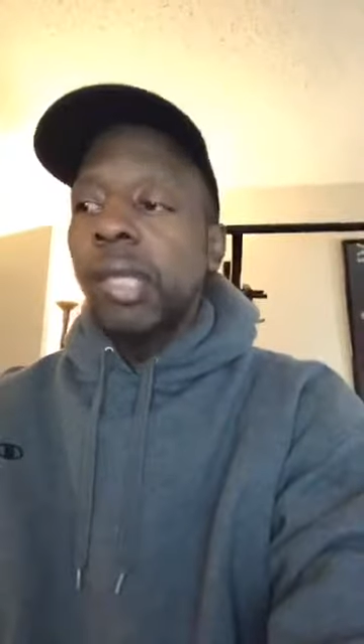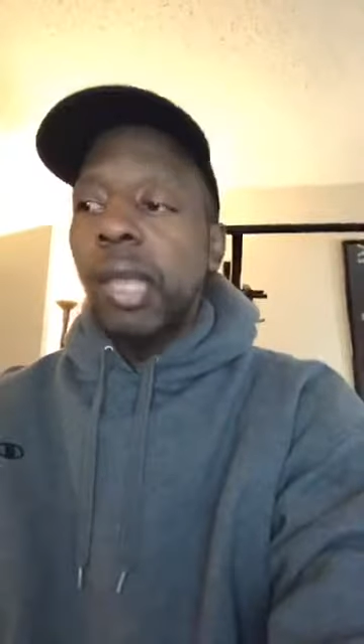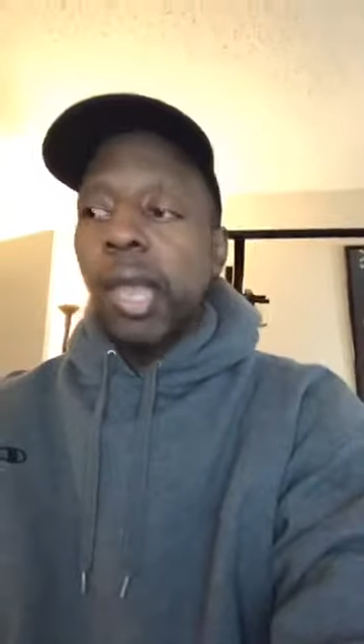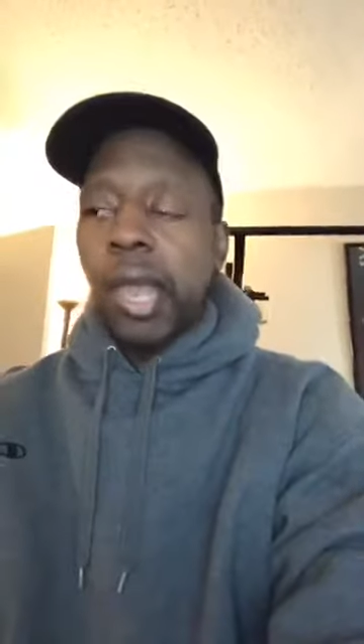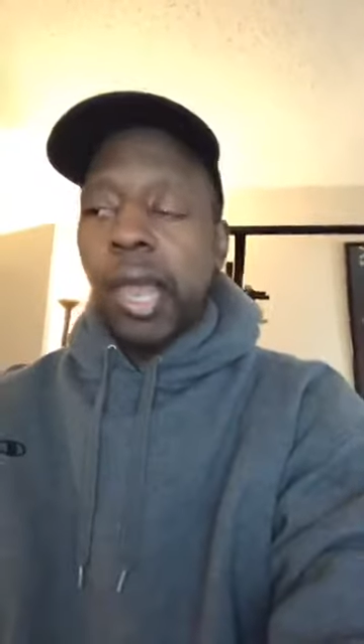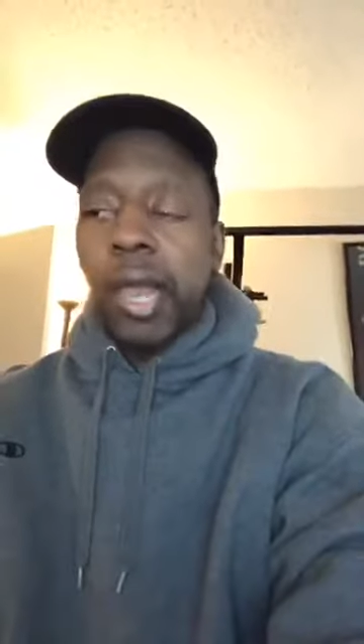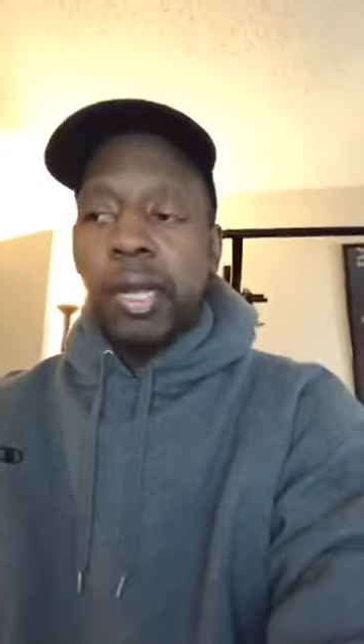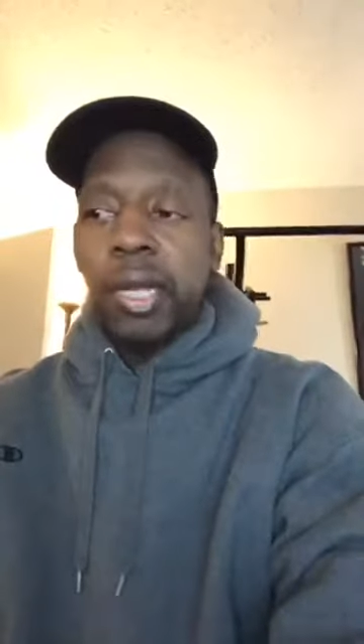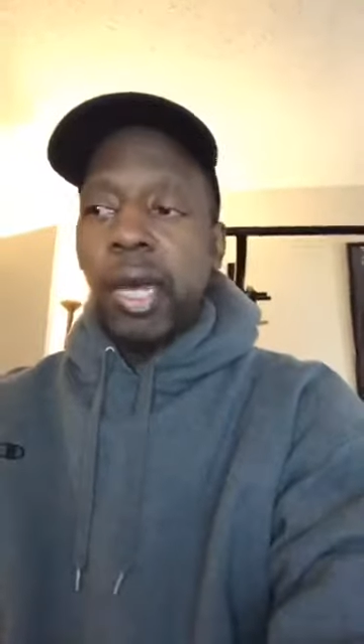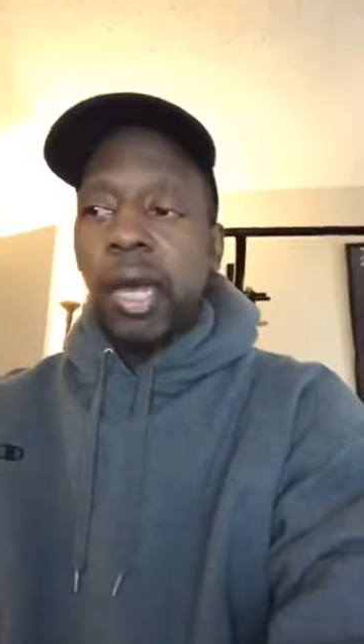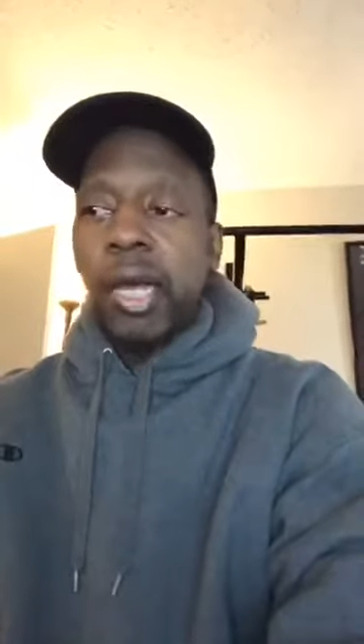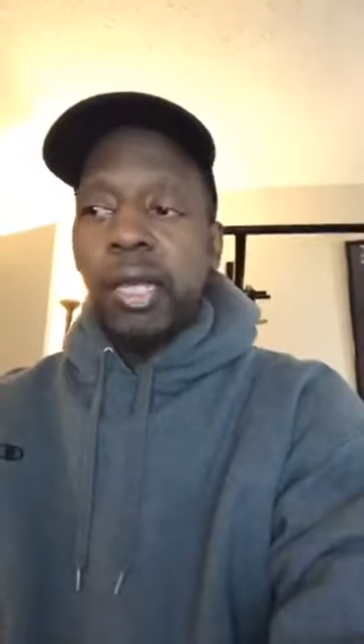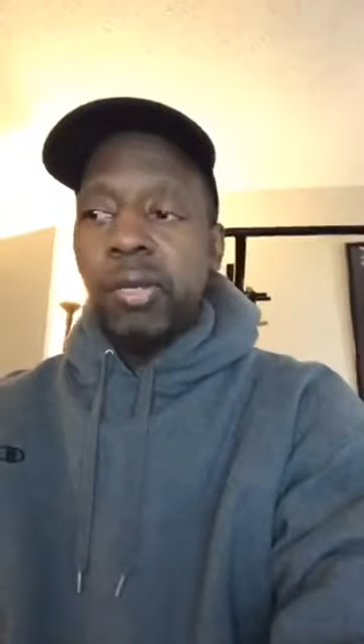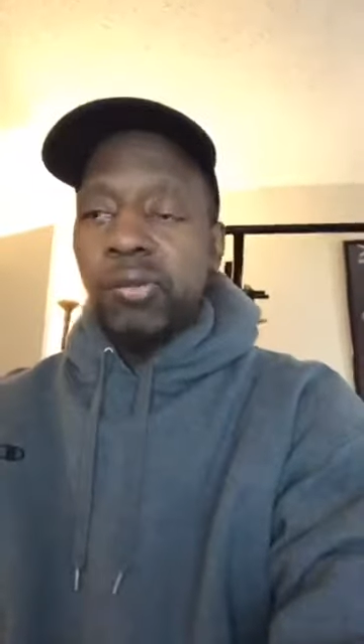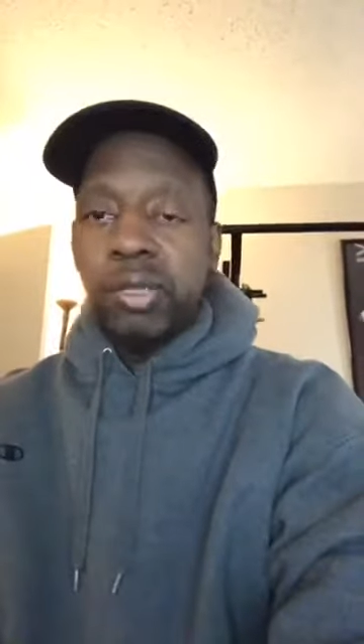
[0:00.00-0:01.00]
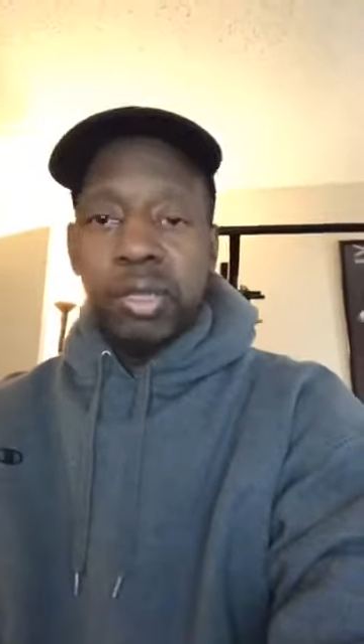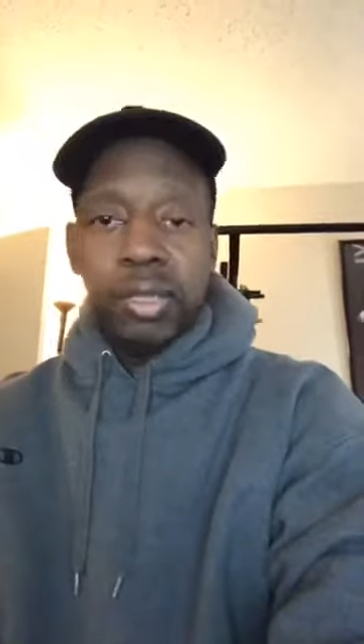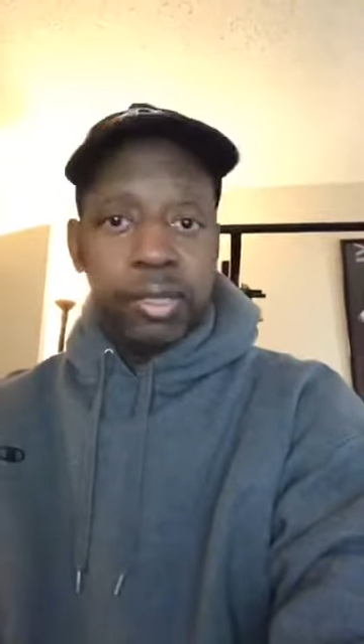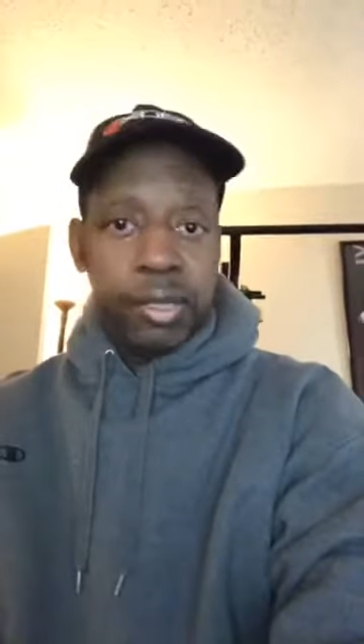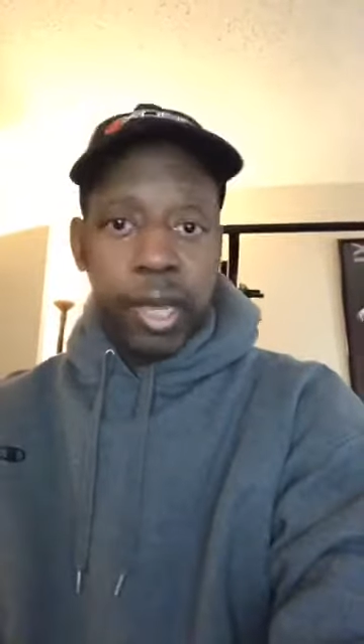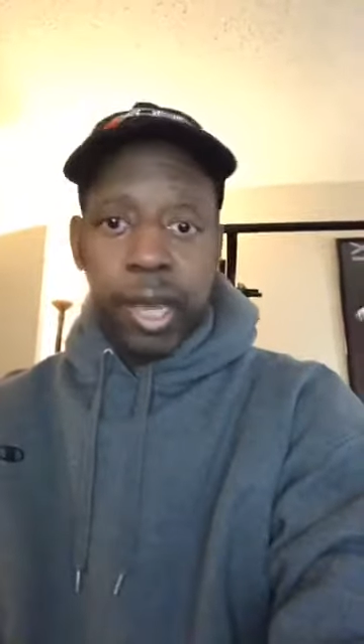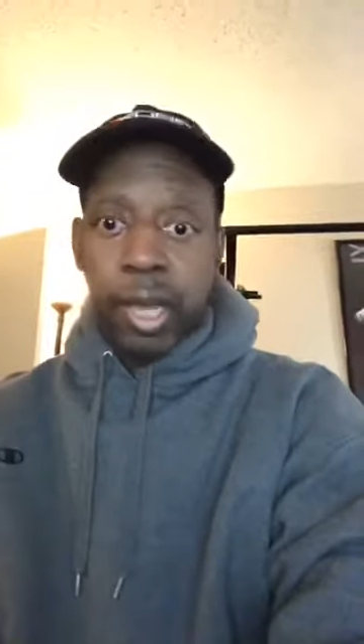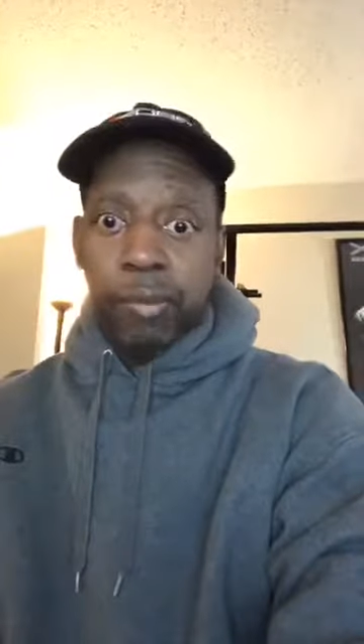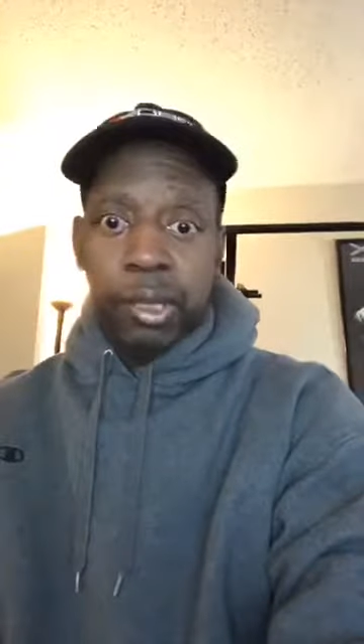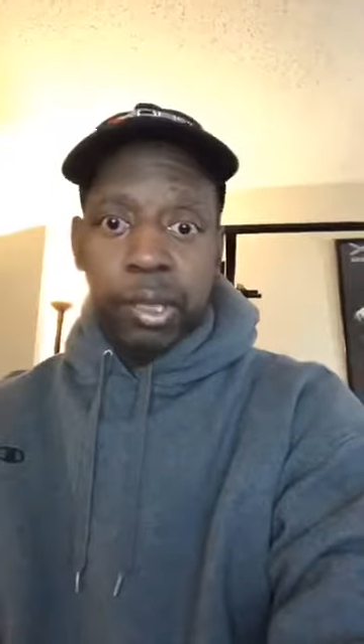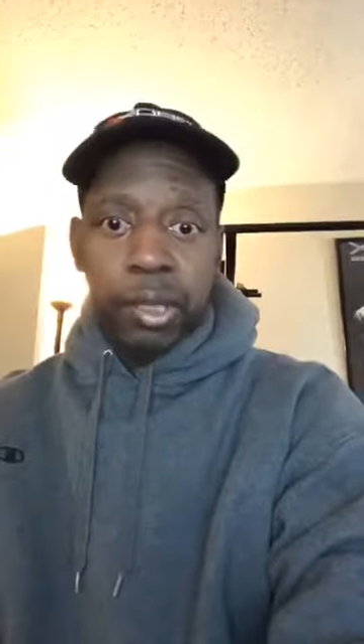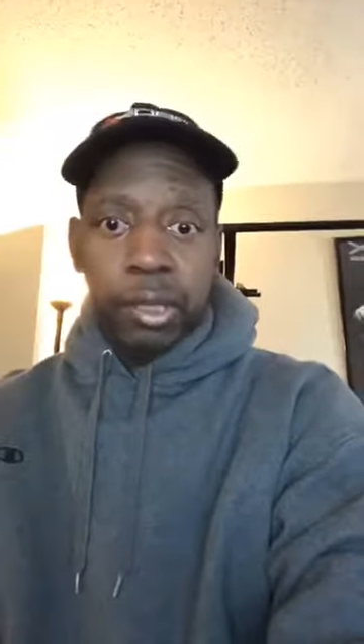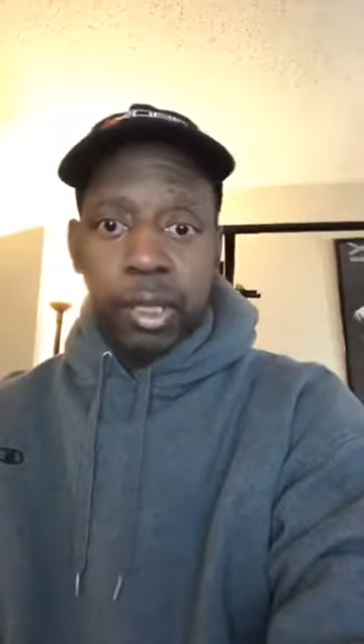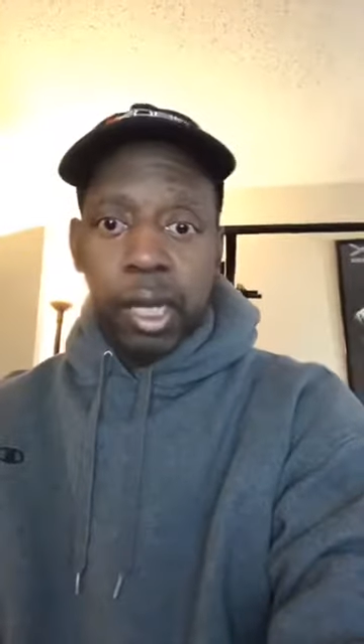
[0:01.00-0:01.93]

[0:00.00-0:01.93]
and it was the same.